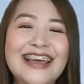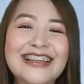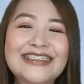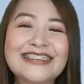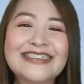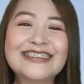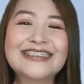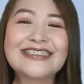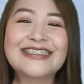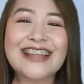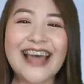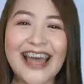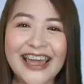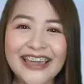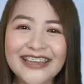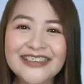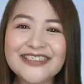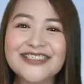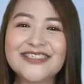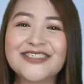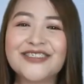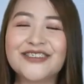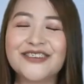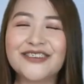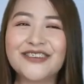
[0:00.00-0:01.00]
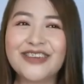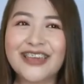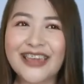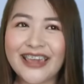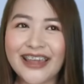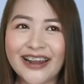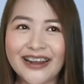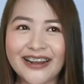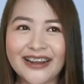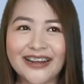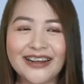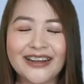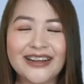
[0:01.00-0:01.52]
That's nice to
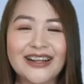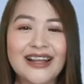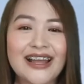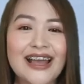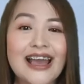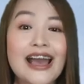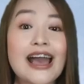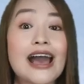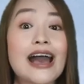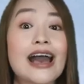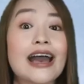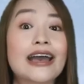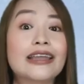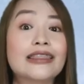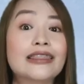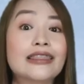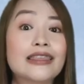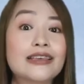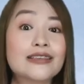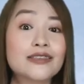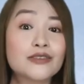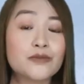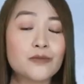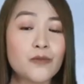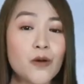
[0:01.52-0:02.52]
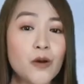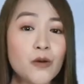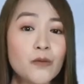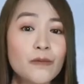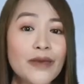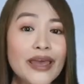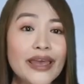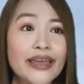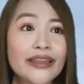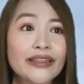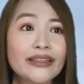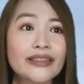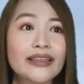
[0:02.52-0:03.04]
hear. At this
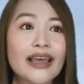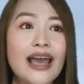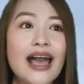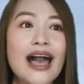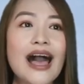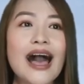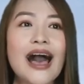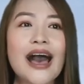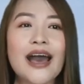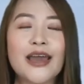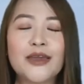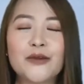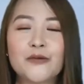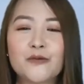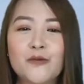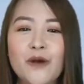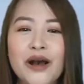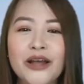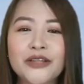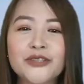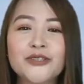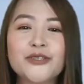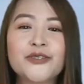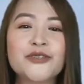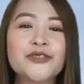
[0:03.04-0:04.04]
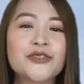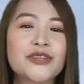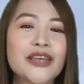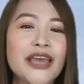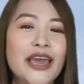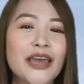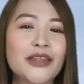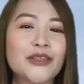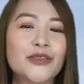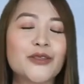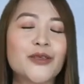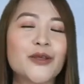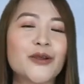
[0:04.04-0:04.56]
moment, I want you to
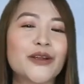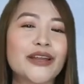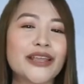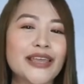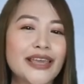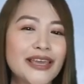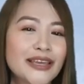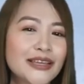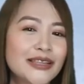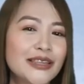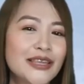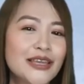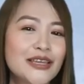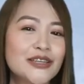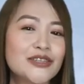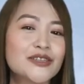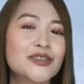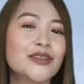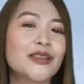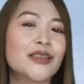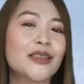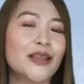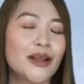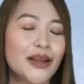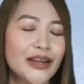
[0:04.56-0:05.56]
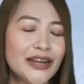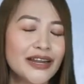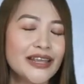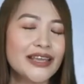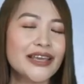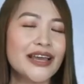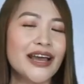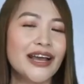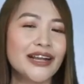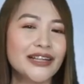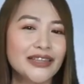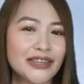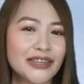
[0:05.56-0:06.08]
get your English learning